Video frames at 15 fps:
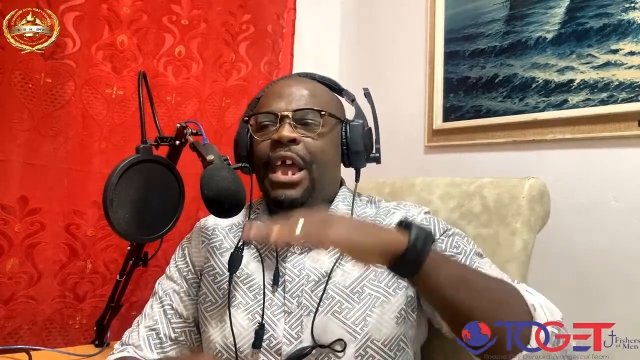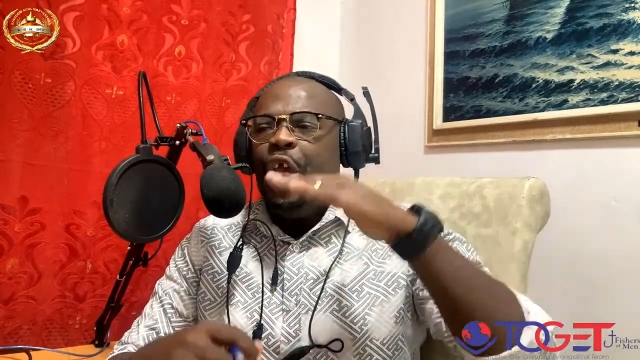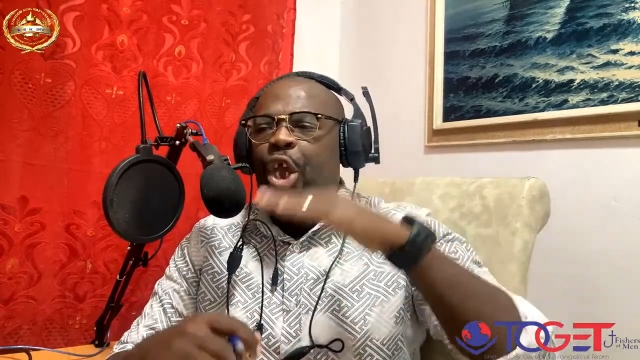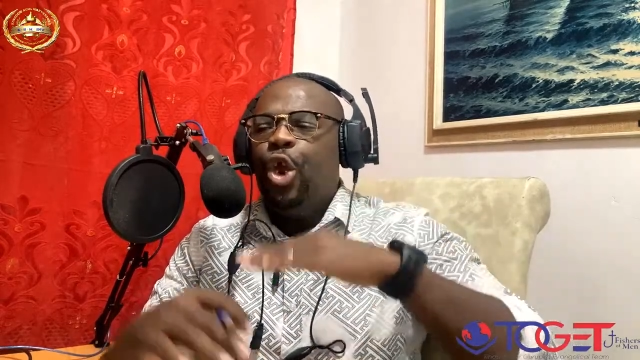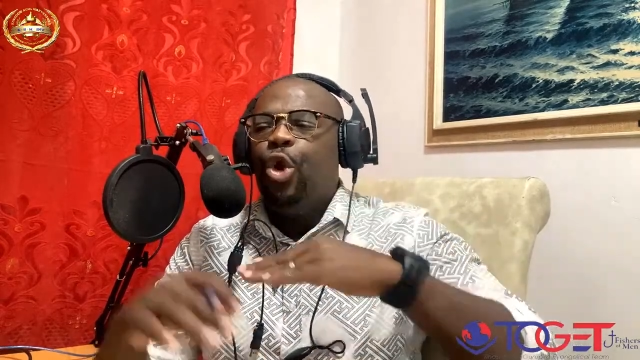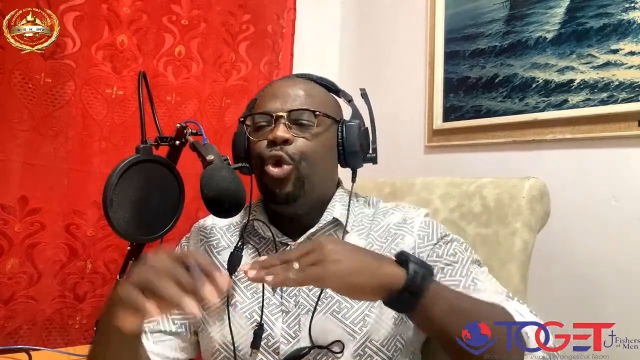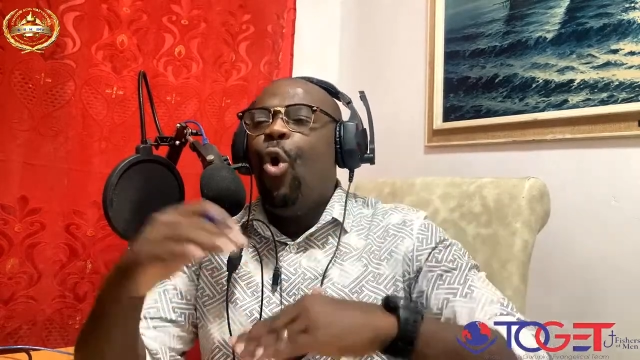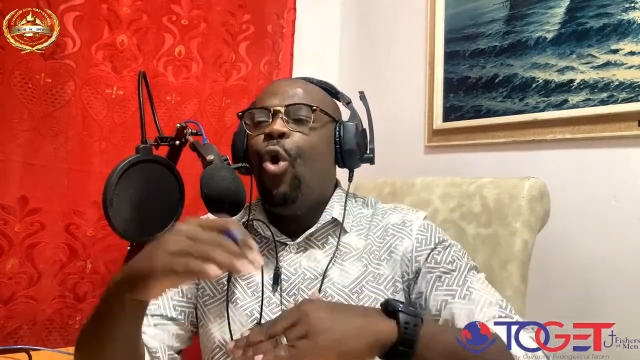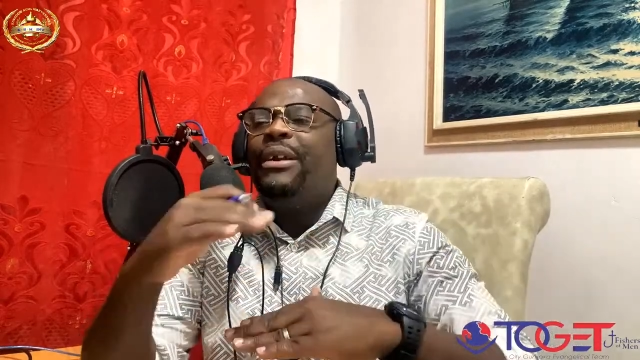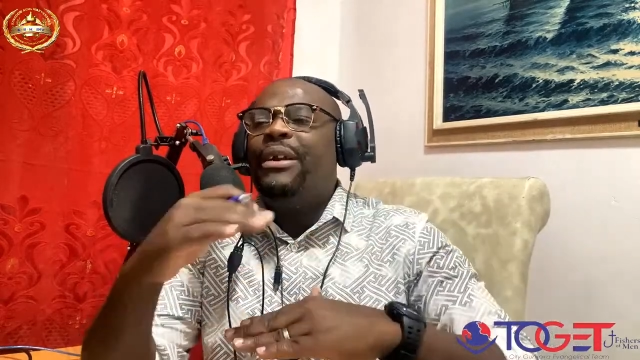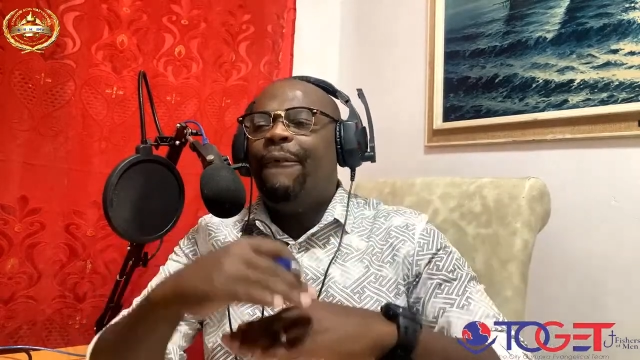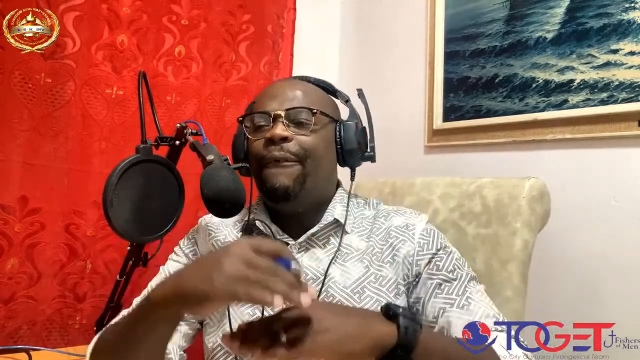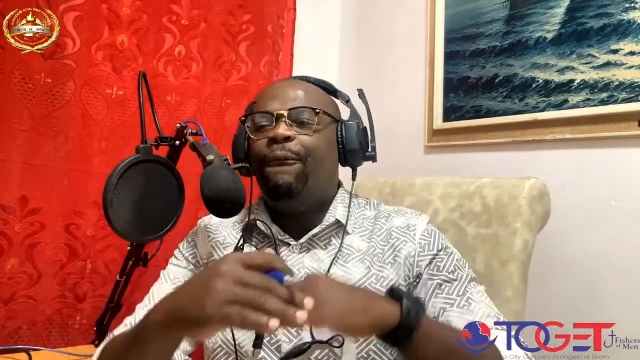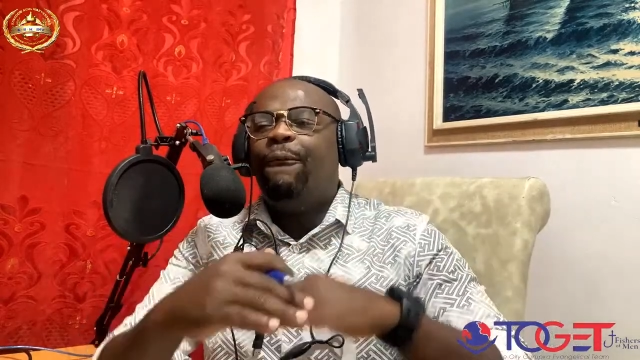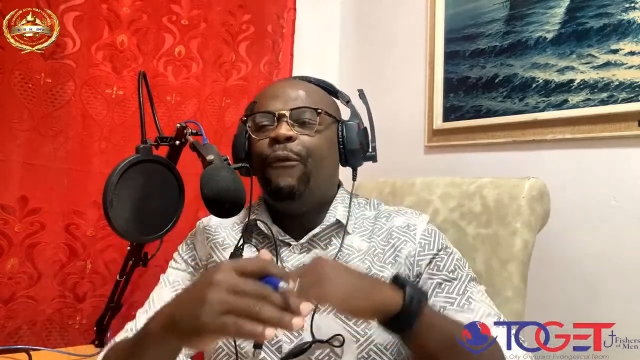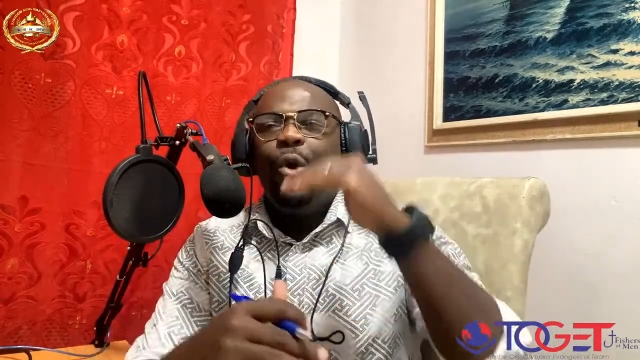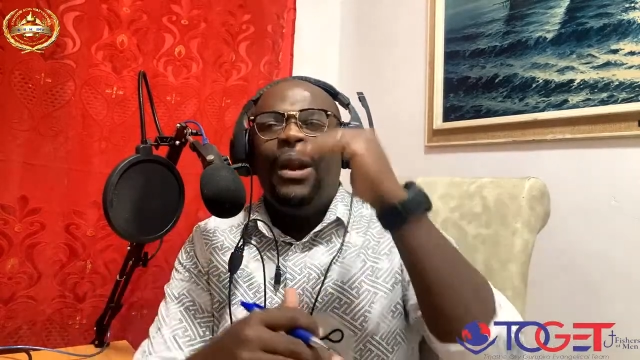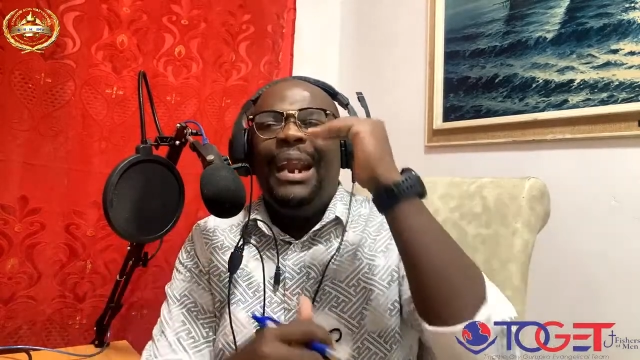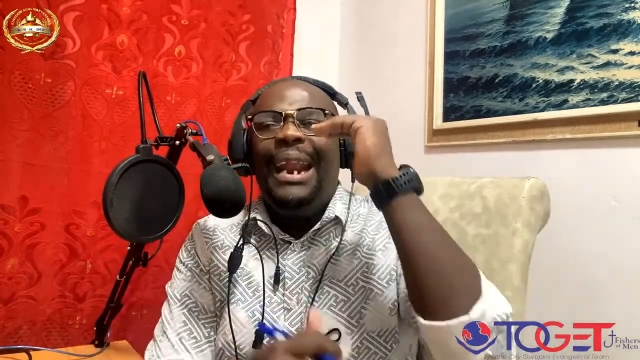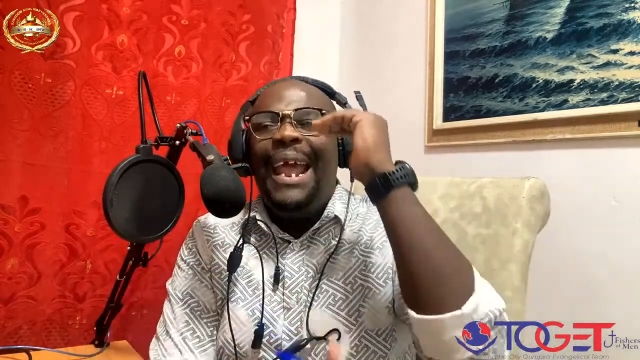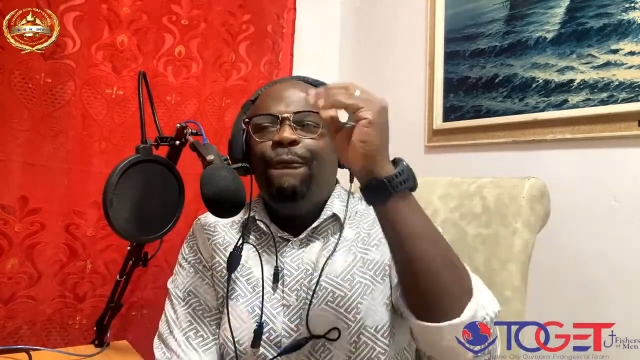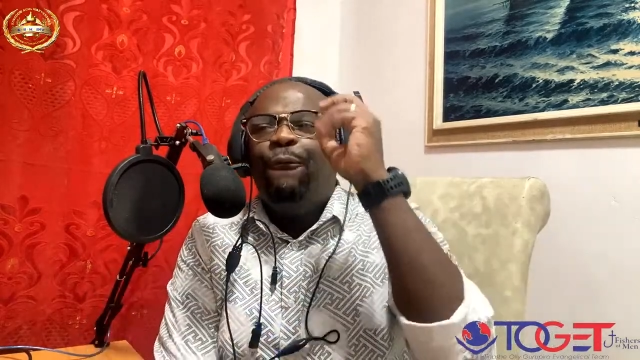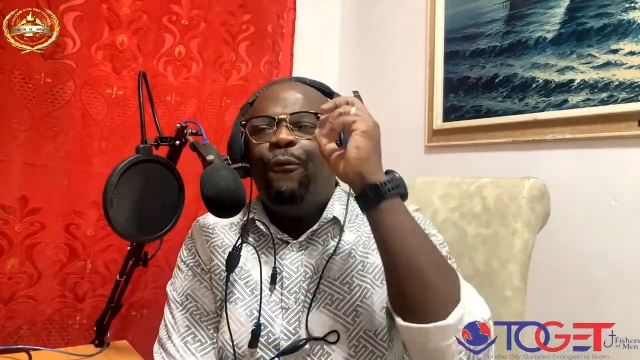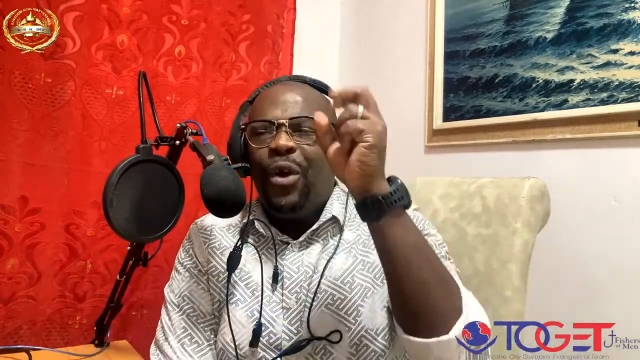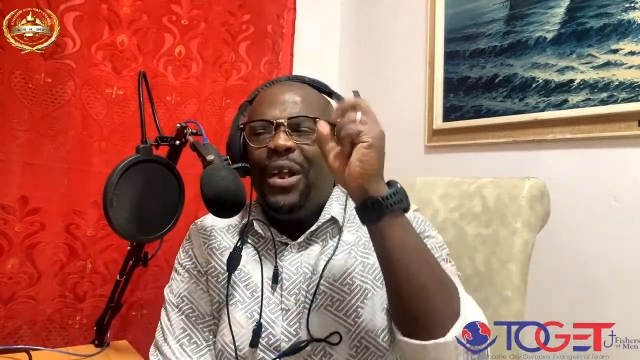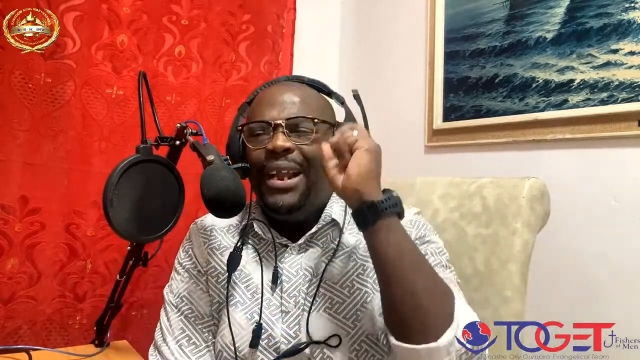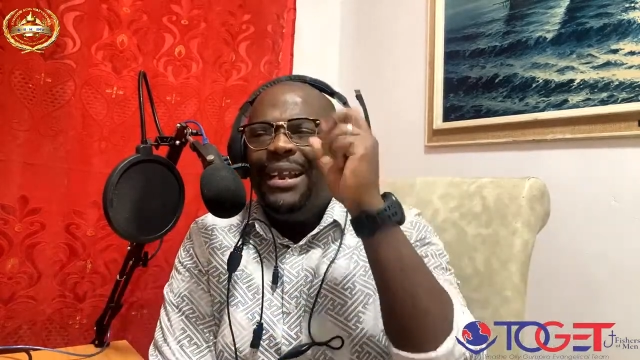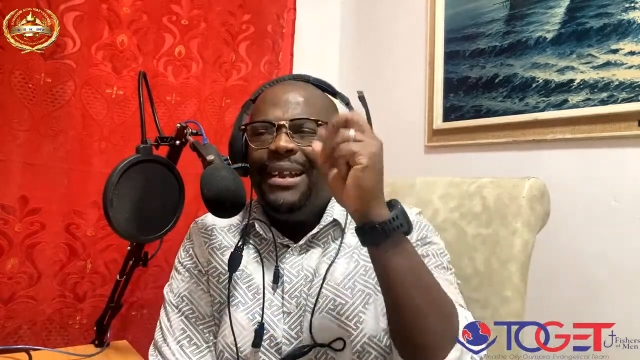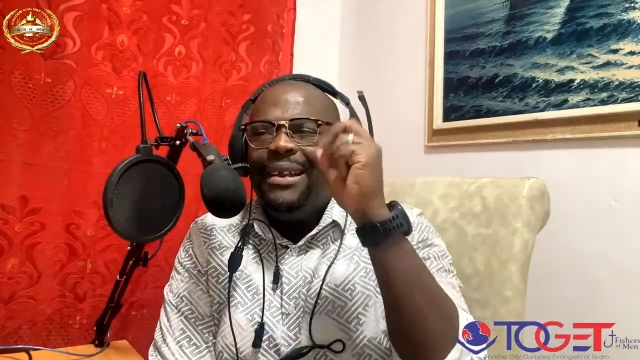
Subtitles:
in order for your level in